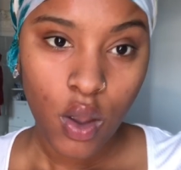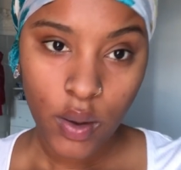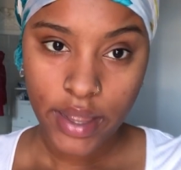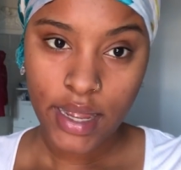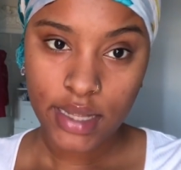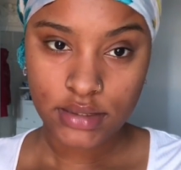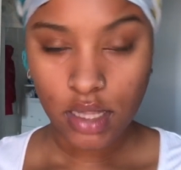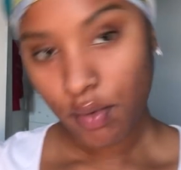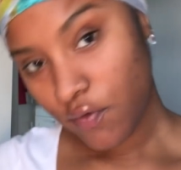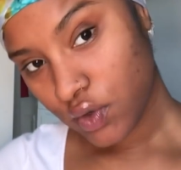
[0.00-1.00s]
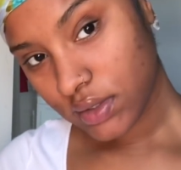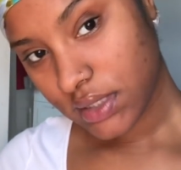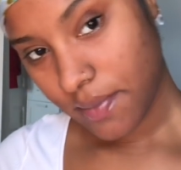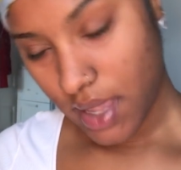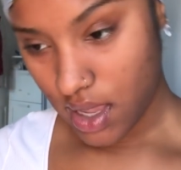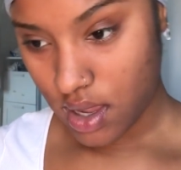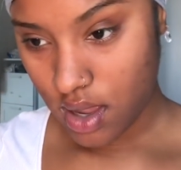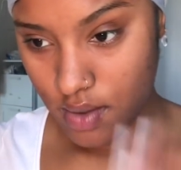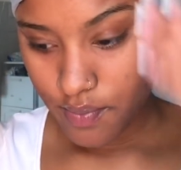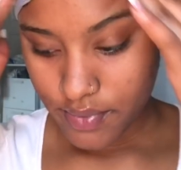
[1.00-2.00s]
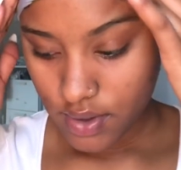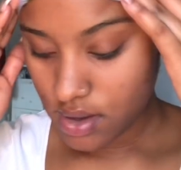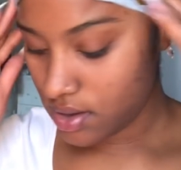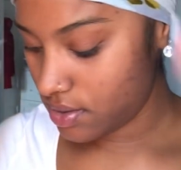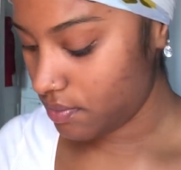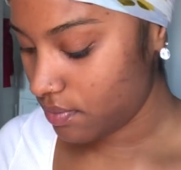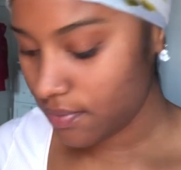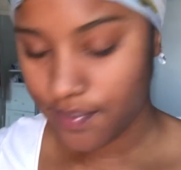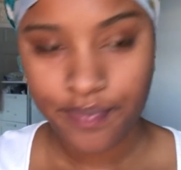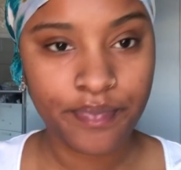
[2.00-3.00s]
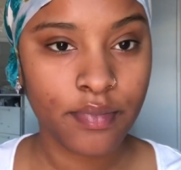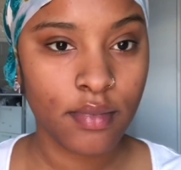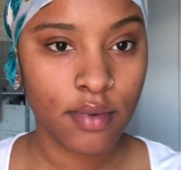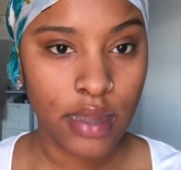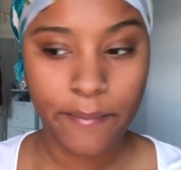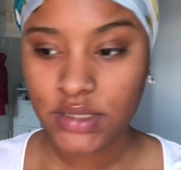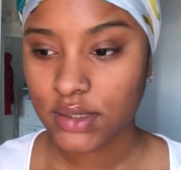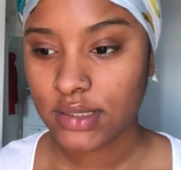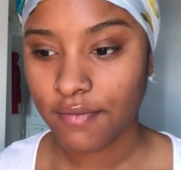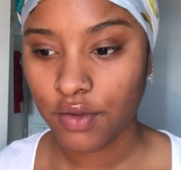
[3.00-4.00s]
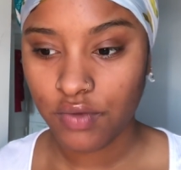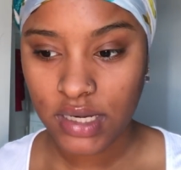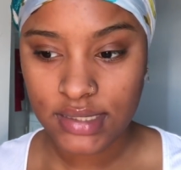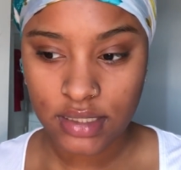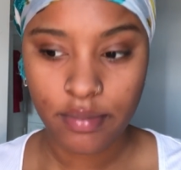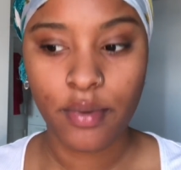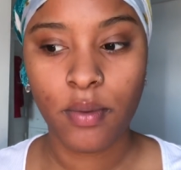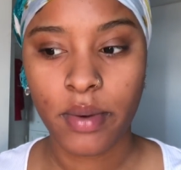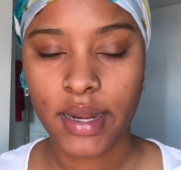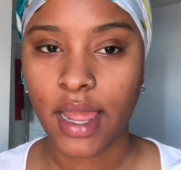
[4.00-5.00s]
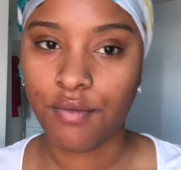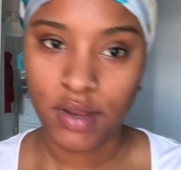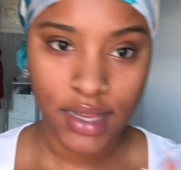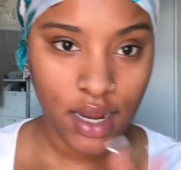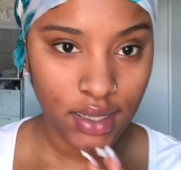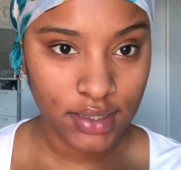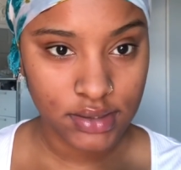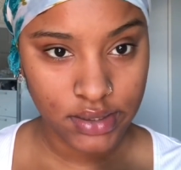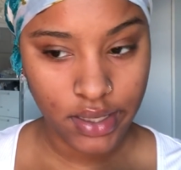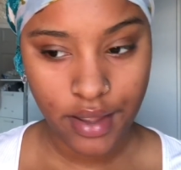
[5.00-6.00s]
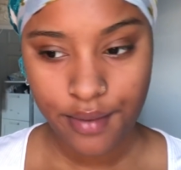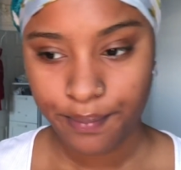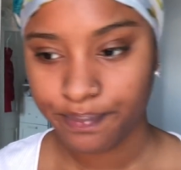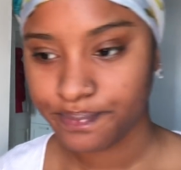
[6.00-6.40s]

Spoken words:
Okay guys, now moving on to makeup. I'm just gonna do something really simple but like really elegant today.